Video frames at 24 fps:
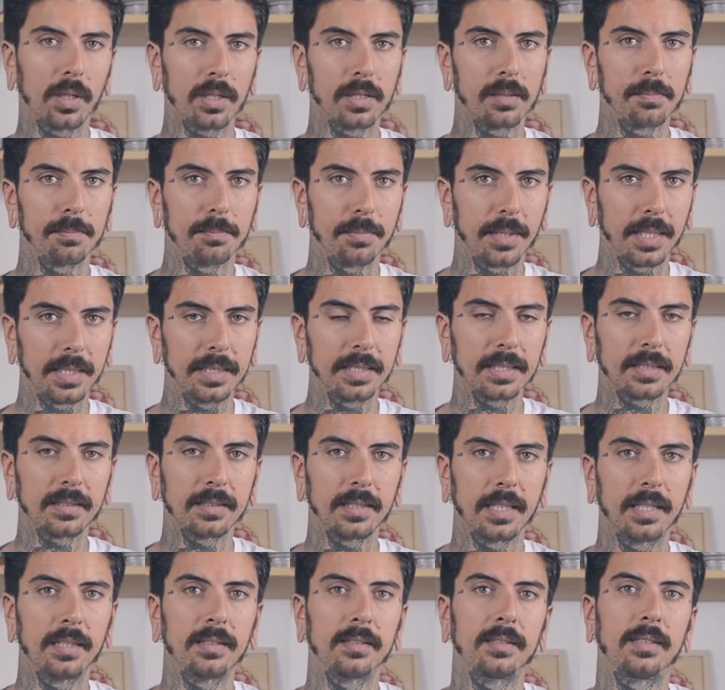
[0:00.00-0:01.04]
of the biggest
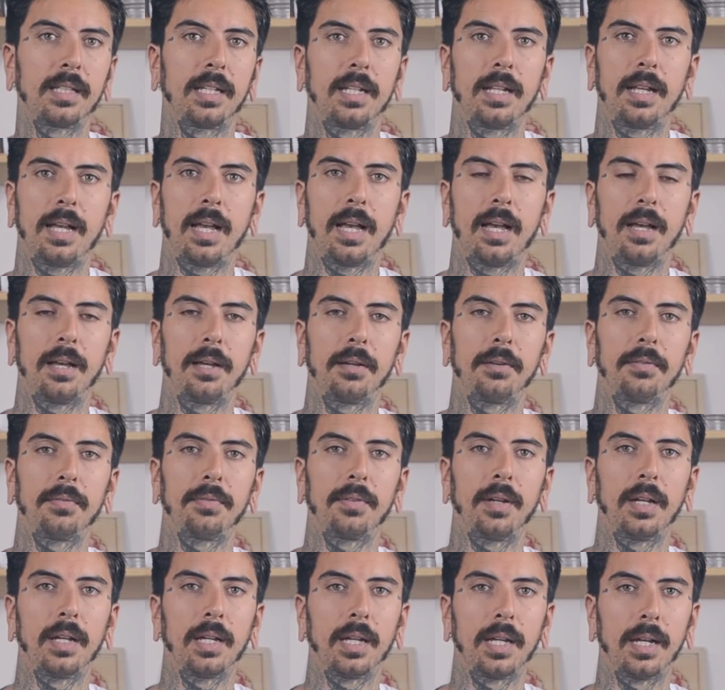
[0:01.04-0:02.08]
things that
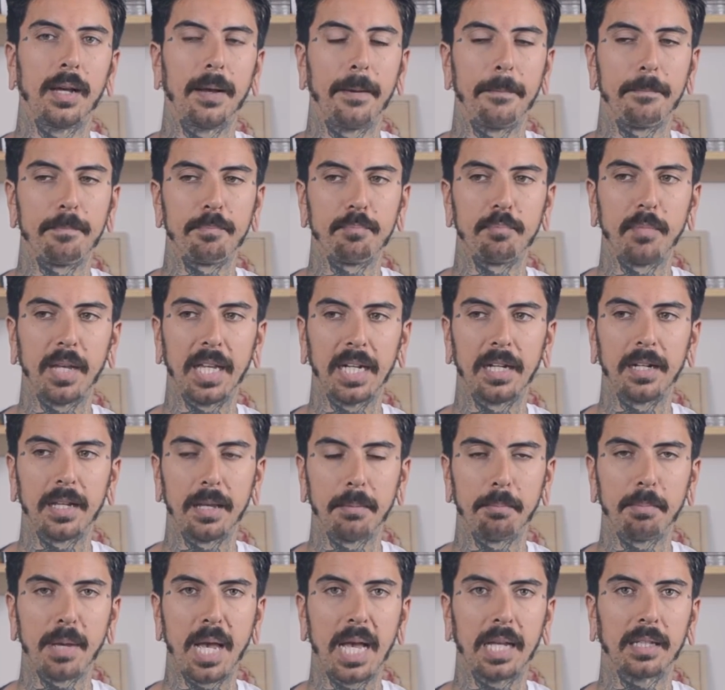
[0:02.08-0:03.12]
have made an
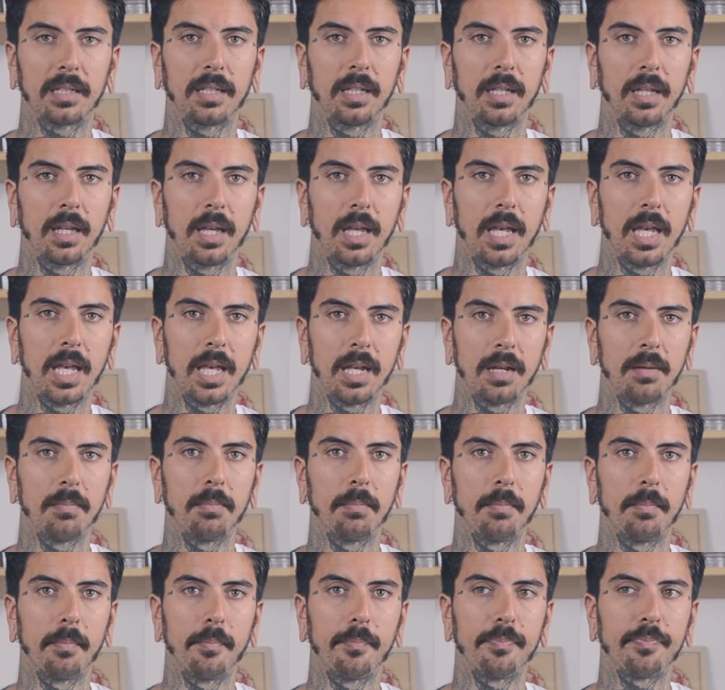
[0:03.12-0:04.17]
impact
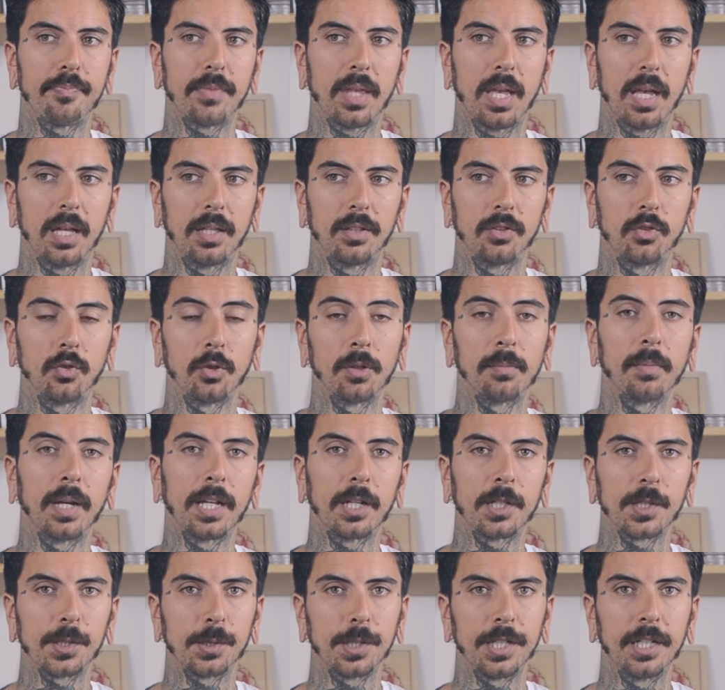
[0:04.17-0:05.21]
during my
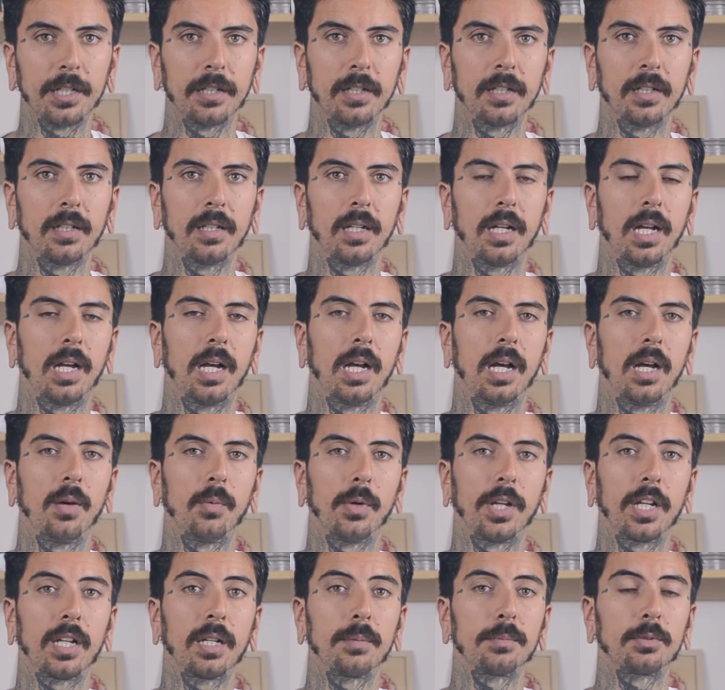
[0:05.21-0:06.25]
career
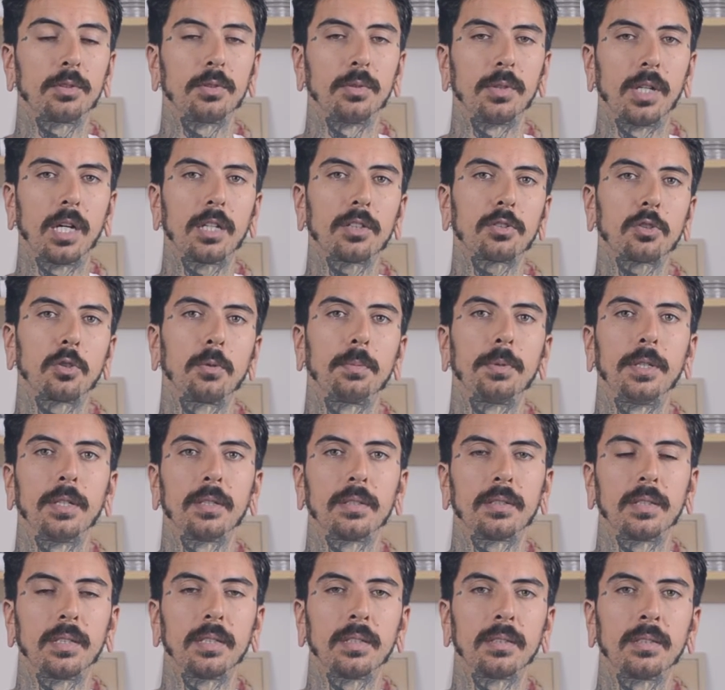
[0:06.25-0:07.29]
when it comes to nostril
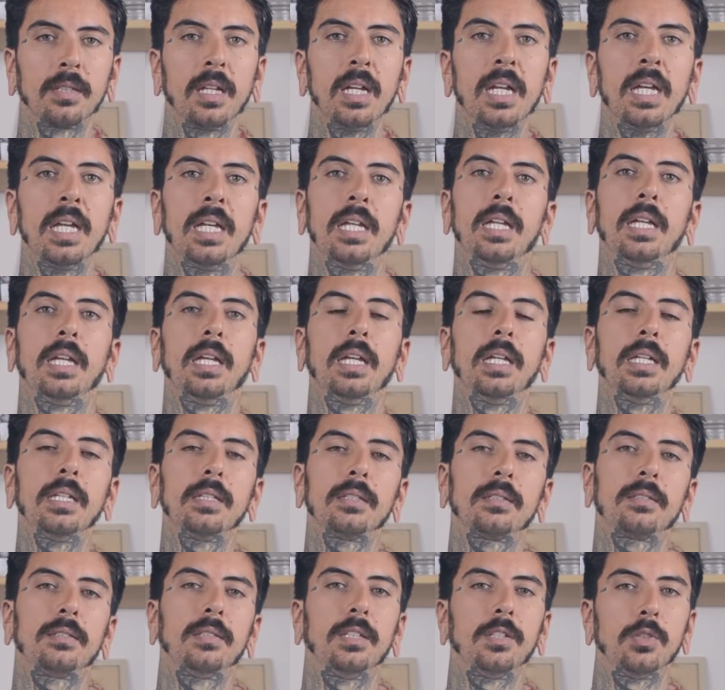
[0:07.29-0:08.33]
piercings
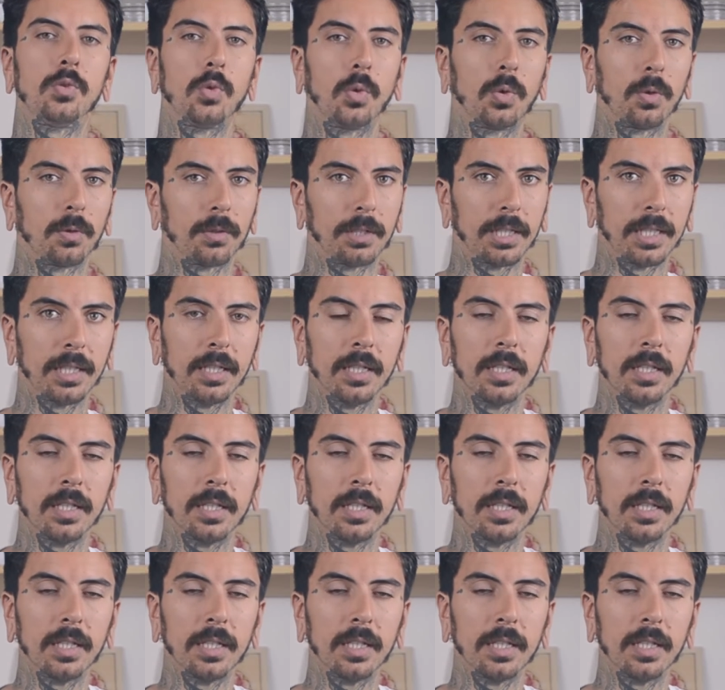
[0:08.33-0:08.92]
is the jewelry.